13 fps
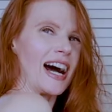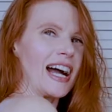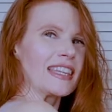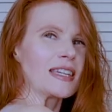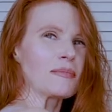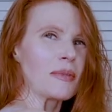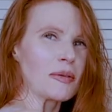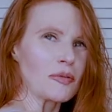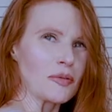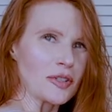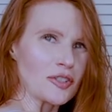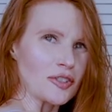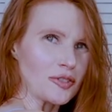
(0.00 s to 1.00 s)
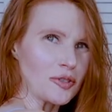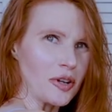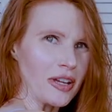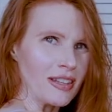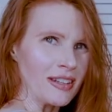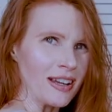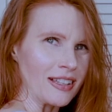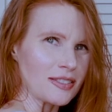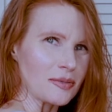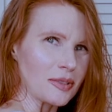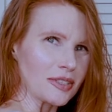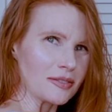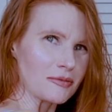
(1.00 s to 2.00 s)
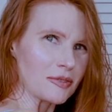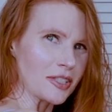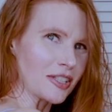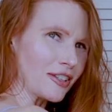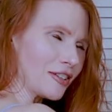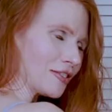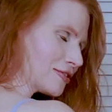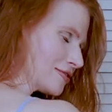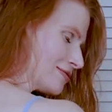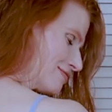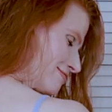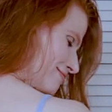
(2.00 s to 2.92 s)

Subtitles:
I think maybe we should try the next one. What do you?